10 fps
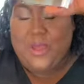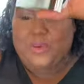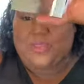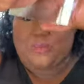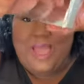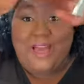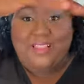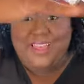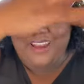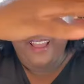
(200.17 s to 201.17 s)
with the
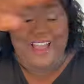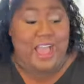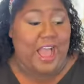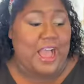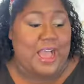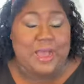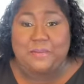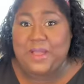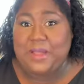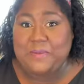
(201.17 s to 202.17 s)
palette,
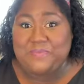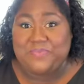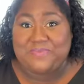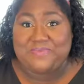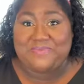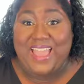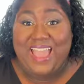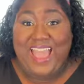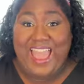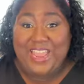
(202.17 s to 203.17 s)

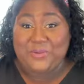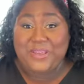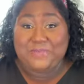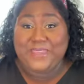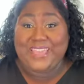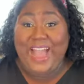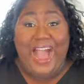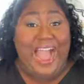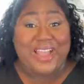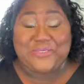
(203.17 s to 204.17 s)
hang with me.
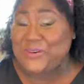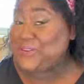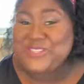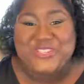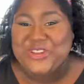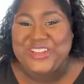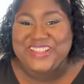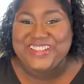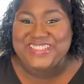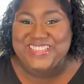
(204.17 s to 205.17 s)
I will show you a
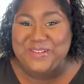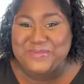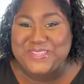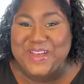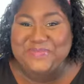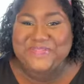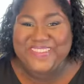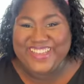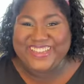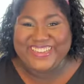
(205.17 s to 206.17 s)
little something, something.